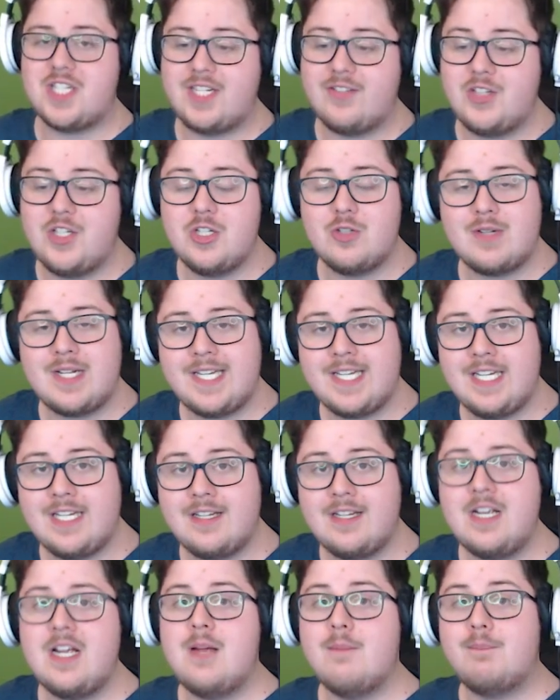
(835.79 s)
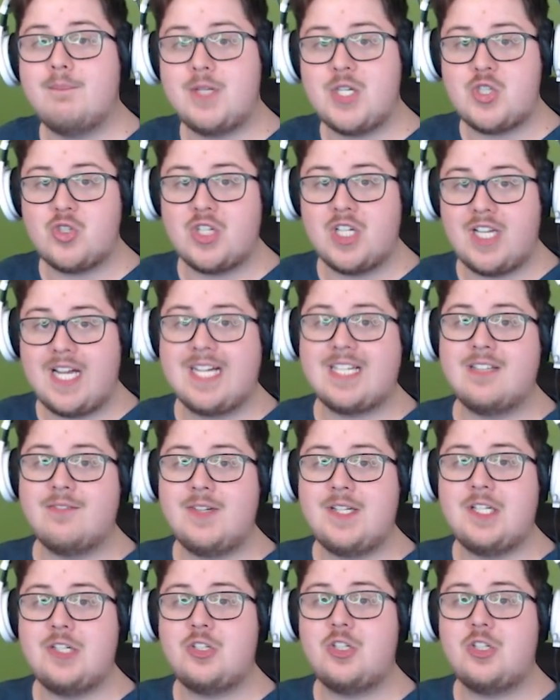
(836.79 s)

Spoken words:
If you're new around here, be sure to like the video,